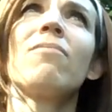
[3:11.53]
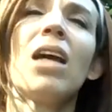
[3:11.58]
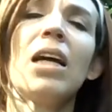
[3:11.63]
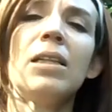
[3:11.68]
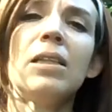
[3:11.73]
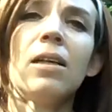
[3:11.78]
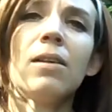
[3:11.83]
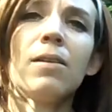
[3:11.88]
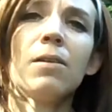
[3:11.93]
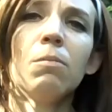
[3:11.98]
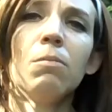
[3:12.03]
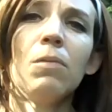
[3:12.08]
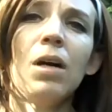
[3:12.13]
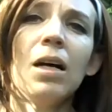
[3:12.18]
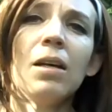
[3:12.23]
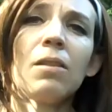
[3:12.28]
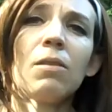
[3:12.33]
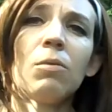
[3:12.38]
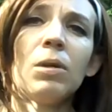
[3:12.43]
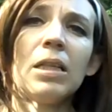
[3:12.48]
another
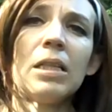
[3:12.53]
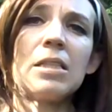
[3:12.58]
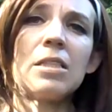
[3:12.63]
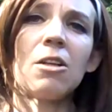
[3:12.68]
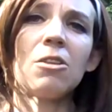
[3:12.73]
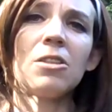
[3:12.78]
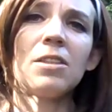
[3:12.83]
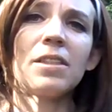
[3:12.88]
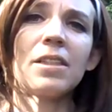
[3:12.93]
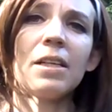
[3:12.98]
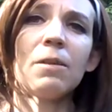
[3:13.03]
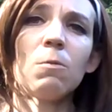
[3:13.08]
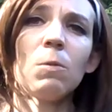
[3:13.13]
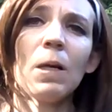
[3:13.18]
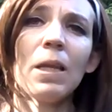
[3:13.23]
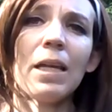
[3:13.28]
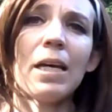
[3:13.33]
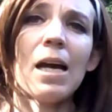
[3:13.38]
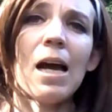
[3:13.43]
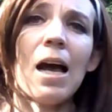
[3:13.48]
month when it starts to get
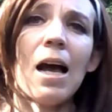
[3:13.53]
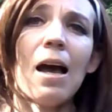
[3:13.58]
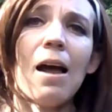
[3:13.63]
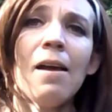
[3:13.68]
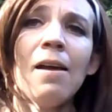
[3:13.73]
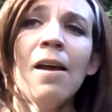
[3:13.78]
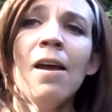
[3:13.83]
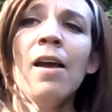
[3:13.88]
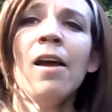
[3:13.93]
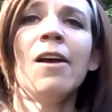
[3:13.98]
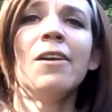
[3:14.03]
really hot,